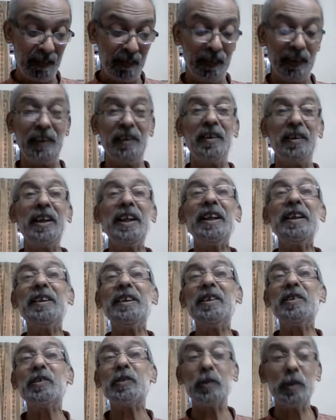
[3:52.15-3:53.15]
The
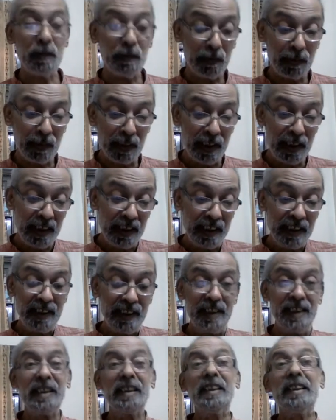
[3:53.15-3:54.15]
greatness of
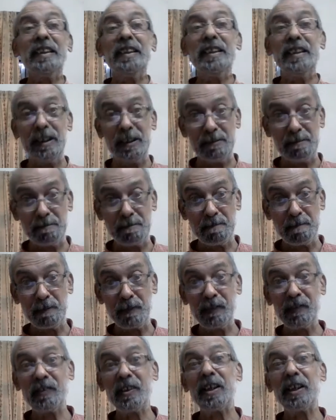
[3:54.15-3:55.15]
yajna,
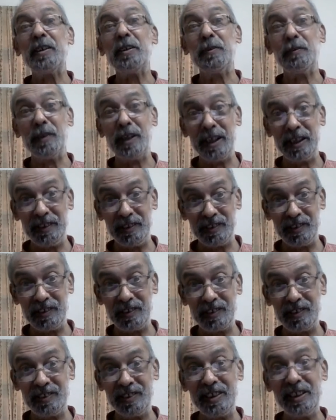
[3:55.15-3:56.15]

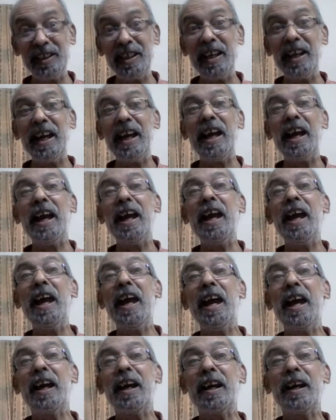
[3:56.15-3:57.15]
sacrifice, the
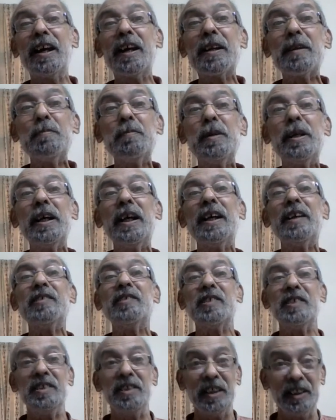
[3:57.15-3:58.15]
karma
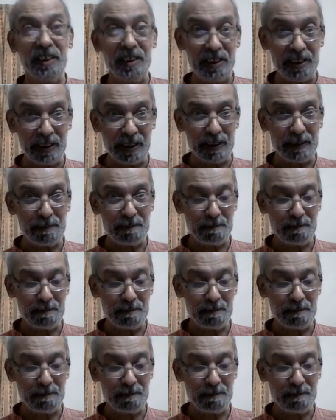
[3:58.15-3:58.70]
as yajna.